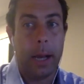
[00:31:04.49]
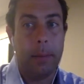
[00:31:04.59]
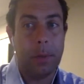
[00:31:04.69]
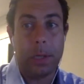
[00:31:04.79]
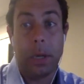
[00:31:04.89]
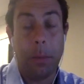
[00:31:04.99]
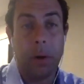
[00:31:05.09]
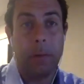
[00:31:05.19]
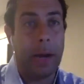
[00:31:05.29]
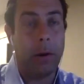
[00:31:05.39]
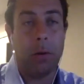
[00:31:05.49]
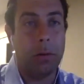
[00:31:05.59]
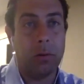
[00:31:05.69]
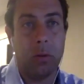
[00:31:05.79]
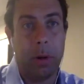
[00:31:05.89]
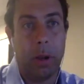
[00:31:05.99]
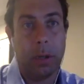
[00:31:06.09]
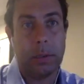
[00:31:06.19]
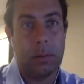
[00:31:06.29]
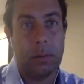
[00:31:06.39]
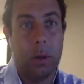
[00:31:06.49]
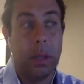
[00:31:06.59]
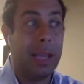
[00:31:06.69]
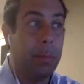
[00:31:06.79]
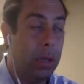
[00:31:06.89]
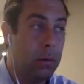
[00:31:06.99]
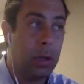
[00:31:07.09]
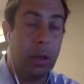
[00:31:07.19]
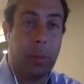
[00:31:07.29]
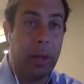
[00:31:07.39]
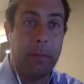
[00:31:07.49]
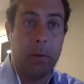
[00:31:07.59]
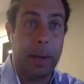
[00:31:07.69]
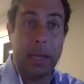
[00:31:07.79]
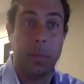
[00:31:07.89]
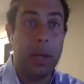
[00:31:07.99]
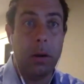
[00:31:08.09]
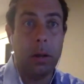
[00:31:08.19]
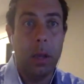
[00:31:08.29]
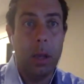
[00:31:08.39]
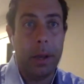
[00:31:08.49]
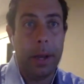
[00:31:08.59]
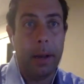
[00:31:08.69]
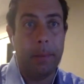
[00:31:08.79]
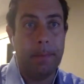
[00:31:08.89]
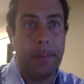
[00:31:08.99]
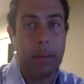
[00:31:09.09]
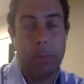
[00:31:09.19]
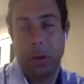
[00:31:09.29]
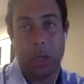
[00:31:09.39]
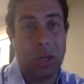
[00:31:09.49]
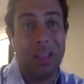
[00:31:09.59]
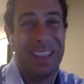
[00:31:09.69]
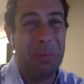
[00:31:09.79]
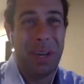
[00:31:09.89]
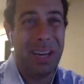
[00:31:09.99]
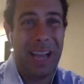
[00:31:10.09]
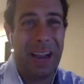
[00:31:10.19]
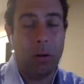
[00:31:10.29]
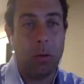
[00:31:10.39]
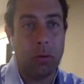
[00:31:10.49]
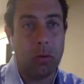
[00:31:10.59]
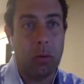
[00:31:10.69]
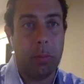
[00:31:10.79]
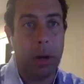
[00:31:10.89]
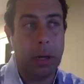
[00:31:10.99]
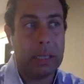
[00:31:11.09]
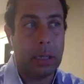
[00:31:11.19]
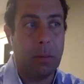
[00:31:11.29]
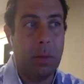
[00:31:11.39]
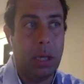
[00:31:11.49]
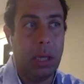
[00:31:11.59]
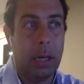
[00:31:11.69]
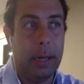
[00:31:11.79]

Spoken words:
There's a number of agricultural products, one that can be used on the platform as metered, and pretty much unlimited agricultural products that can be